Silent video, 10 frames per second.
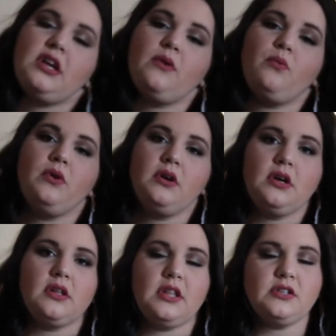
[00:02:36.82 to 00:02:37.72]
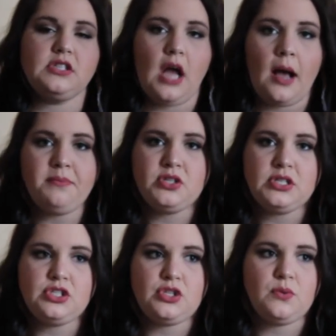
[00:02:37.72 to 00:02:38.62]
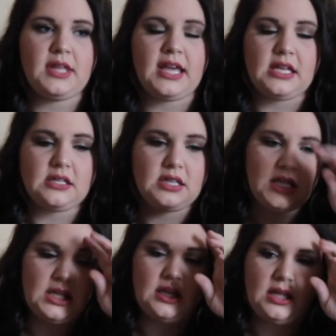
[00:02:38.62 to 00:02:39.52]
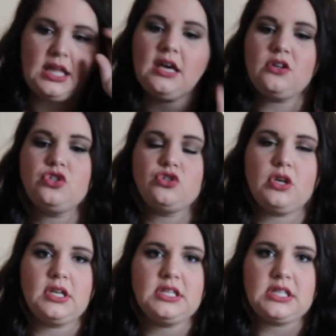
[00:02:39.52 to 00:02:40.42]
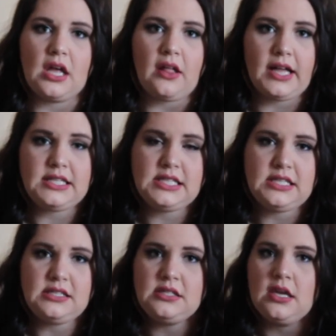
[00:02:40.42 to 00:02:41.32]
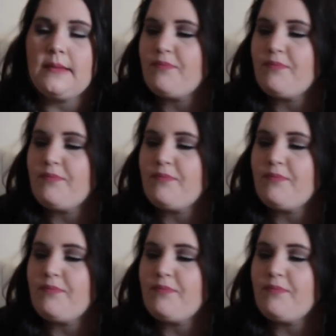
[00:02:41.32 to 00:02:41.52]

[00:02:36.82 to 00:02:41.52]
there were, there's an option to get the Quay Australia sunglasses.